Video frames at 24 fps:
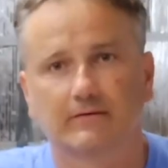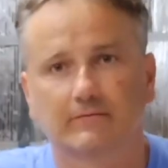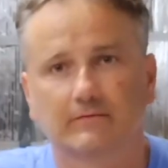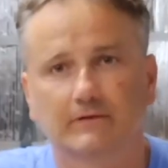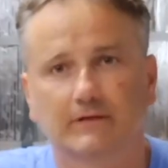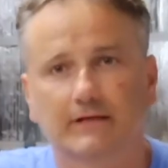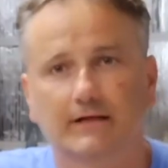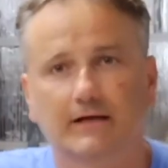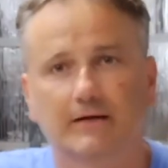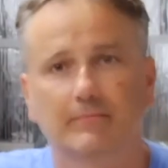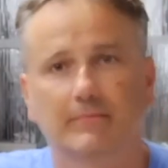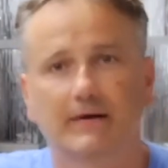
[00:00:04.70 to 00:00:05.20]

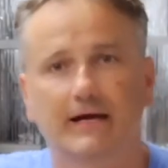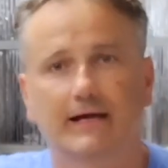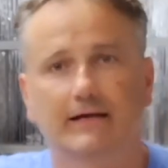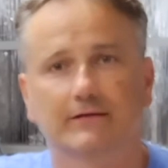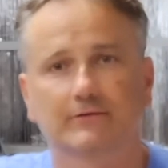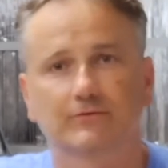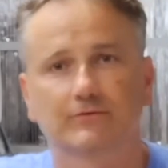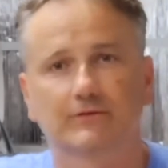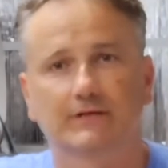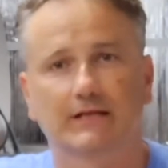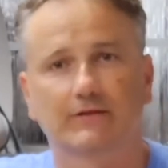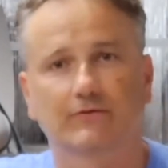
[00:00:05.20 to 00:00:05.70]
Welcome back
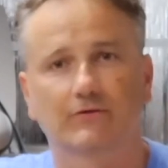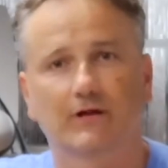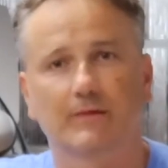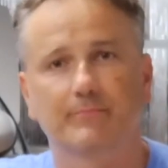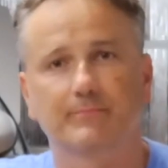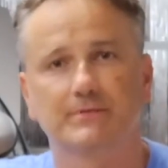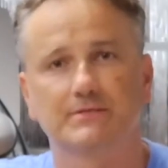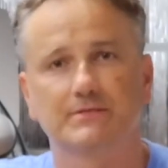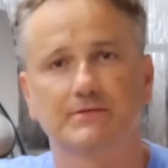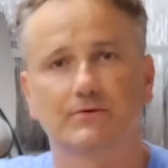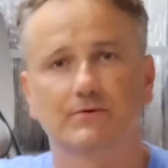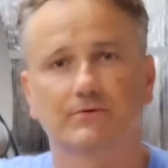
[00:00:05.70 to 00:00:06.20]
to another
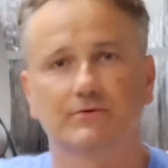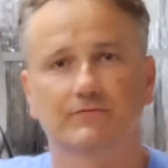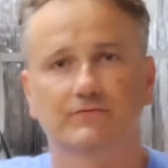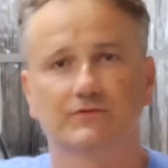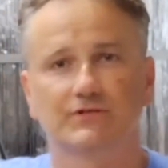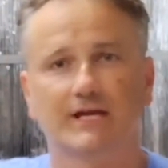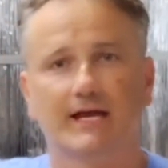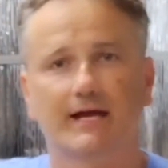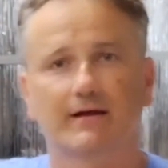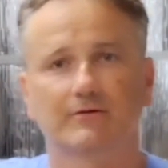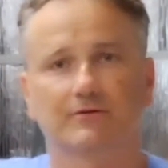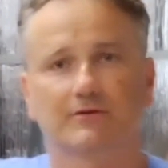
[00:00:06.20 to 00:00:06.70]
episode of
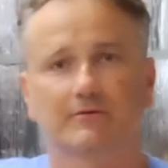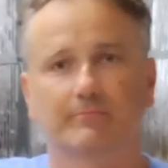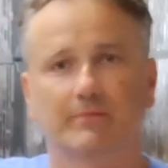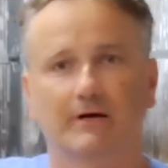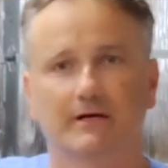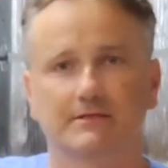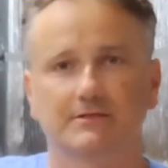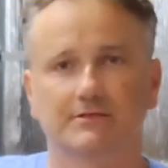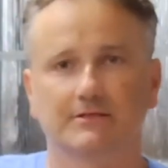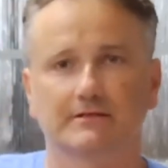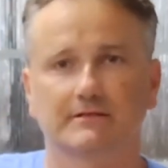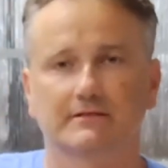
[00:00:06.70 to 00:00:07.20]
Jag on a
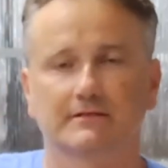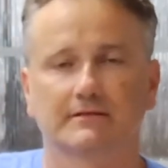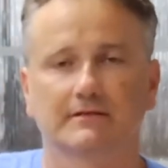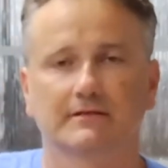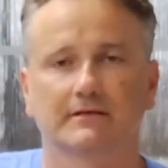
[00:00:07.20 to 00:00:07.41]
Budget.